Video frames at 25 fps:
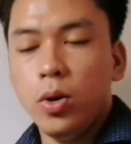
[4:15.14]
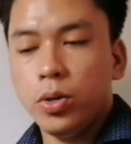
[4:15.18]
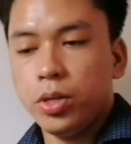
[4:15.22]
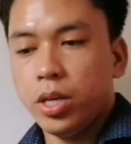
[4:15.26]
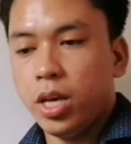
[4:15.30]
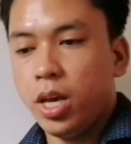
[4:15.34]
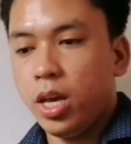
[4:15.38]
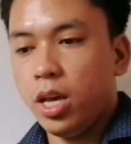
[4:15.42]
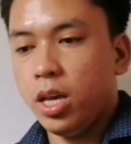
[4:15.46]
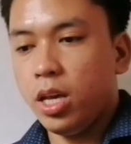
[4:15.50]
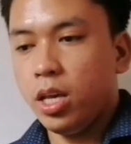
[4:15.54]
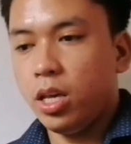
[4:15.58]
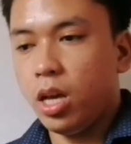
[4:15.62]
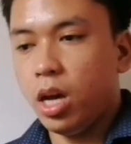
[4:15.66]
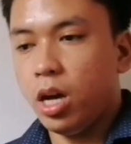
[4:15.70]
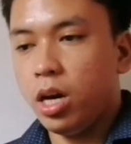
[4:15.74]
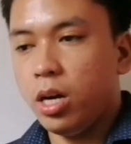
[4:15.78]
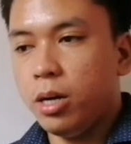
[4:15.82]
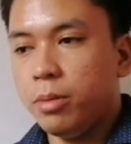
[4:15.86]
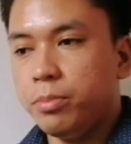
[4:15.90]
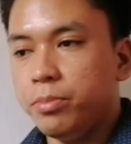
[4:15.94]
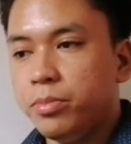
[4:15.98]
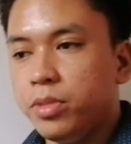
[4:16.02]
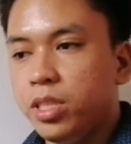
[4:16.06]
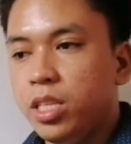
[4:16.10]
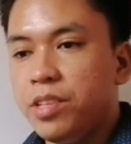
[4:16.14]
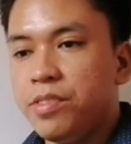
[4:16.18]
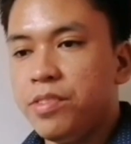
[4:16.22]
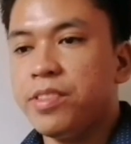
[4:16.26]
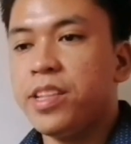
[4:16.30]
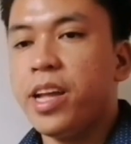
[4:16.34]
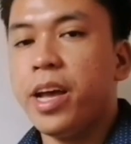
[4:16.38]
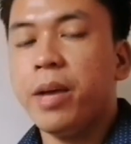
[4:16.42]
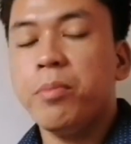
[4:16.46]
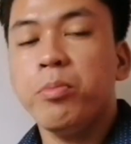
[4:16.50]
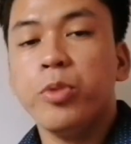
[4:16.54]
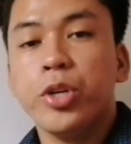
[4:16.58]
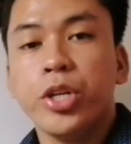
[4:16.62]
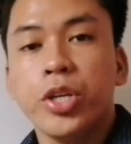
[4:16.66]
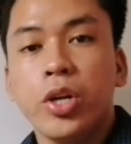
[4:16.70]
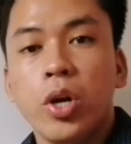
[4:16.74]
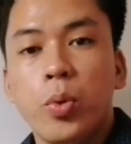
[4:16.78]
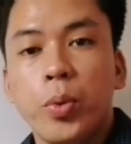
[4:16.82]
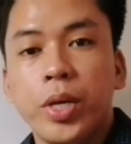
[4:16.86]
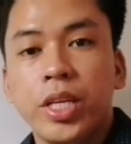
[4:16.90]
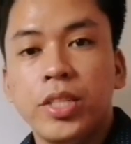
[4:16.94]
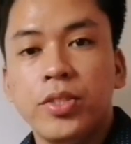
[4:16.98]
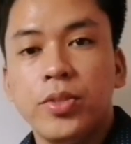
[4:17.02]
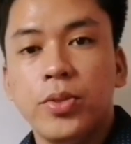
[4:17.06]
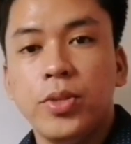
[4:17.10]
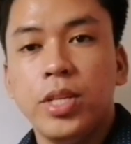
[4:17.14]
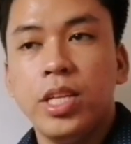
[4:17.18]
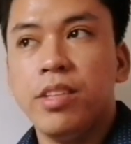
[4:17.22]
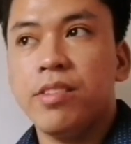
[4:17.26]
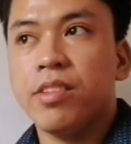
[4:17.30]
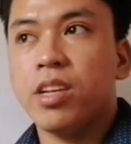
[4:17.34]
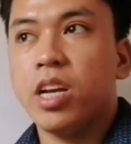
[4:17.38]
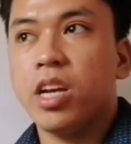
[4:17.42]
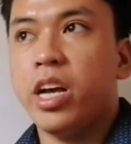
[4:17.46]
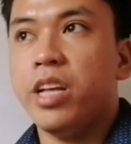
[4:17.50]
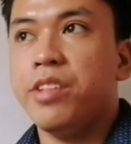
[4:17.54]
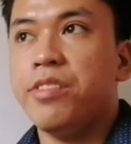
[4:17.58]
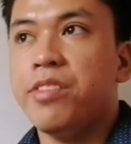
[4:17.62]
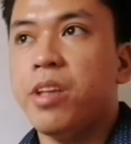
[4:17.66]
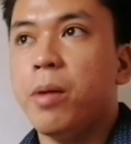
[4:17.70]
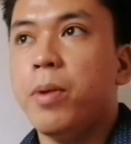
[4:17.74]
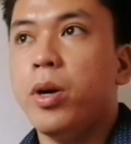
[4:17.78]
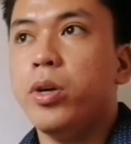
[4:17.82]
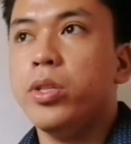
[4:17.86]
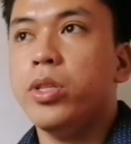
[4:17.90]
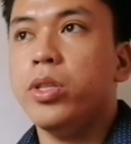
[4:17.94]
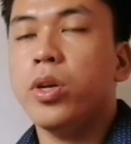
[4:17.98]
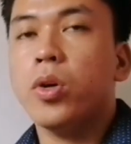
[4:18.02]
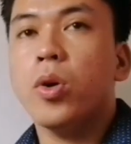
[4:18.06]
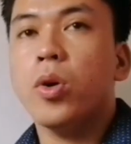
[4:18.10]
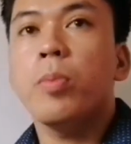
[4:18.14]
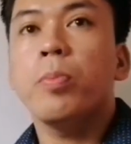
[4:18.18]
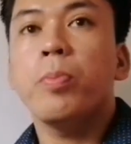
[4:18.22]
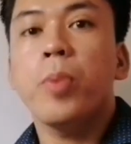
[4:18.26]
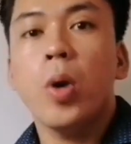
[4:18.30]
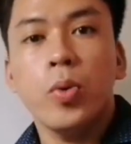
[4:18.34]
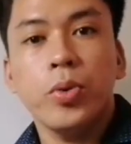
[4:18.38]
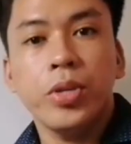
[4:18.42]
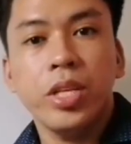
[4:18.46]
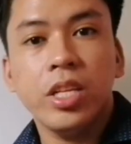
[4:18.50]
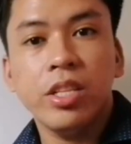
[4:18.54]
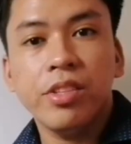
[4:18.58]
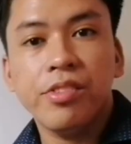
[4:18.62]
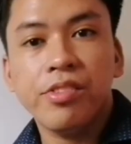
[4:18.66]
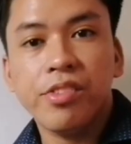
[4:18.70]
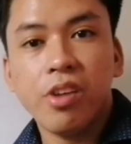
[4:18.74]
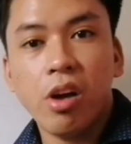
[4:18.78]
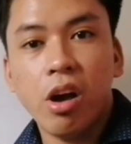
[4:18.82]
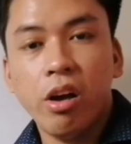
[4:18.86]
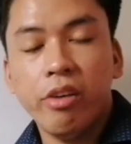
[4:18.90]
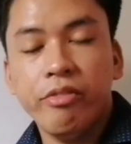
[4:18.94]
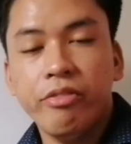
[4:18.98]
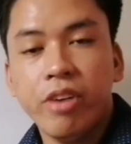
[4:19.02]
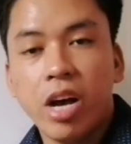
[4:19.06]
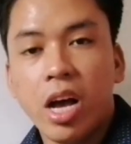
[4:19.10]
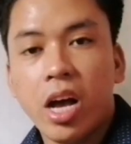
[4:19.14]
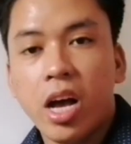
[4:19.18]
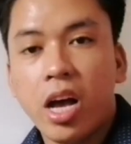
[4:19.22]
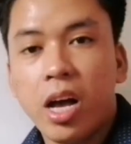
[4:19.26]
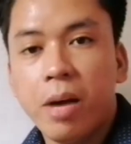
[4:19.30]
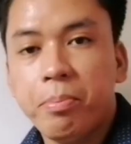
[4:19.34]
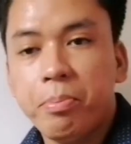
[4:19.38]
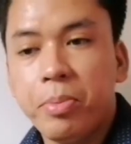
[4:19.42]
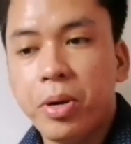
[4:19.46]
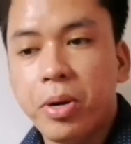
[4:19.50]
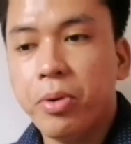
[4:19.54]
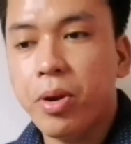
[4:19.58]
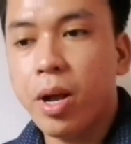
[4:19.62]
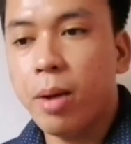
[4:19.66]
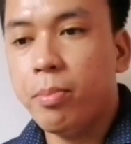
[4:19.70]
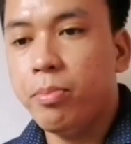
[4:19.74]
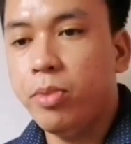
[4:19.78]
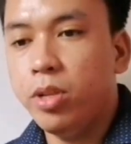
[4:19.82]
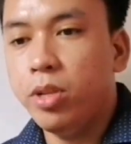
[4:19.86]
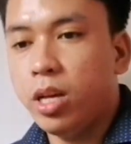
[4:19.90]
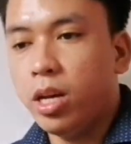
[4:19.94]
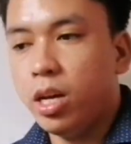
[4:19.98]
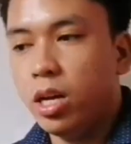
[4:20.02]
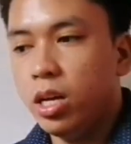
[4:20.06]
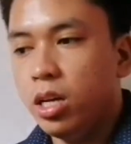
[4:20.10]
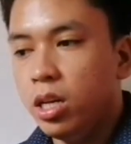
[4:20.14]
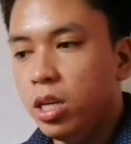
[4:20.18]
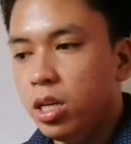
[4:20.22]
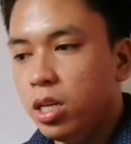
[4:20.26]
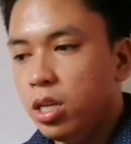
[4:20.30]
Okay, this time we're going to discuss about the components of a parabola